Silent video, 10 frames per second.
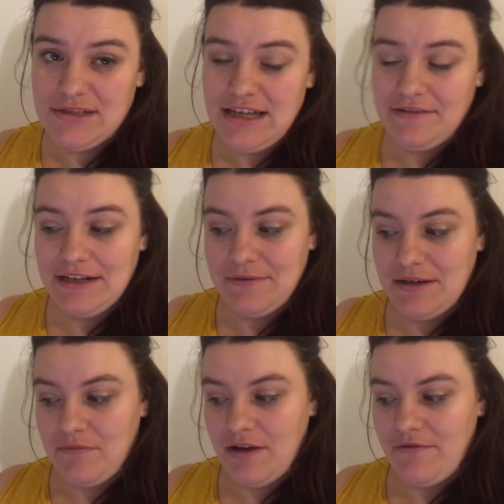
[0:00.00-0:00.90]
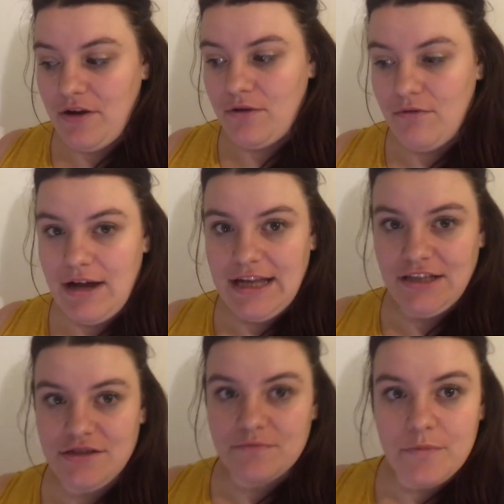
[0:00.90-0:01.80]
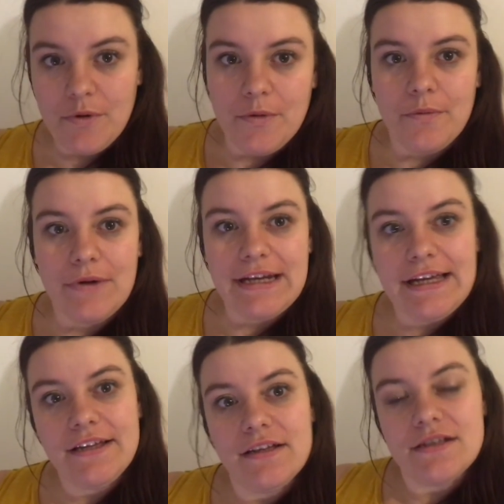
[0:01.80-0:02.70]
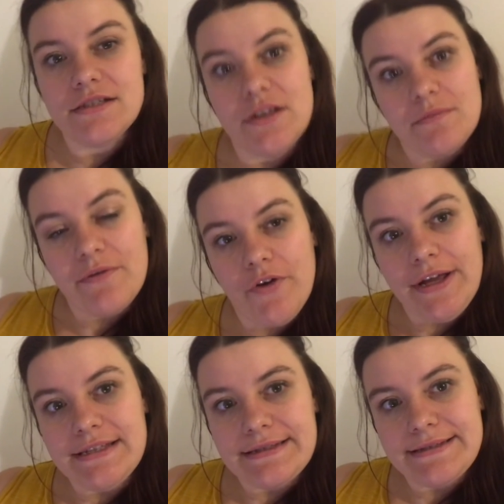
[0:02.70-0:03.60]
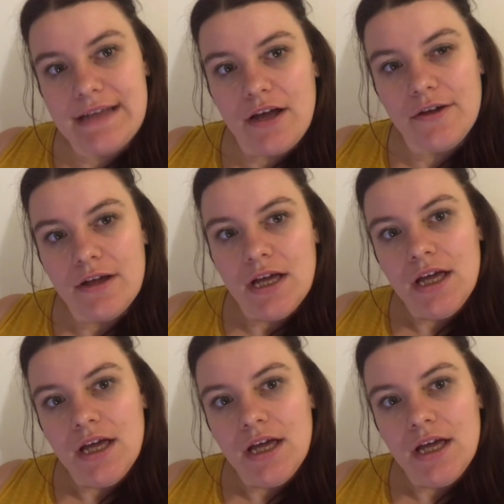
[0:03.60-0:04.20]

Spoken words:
definitely within my vocal range and will really suit my voice, so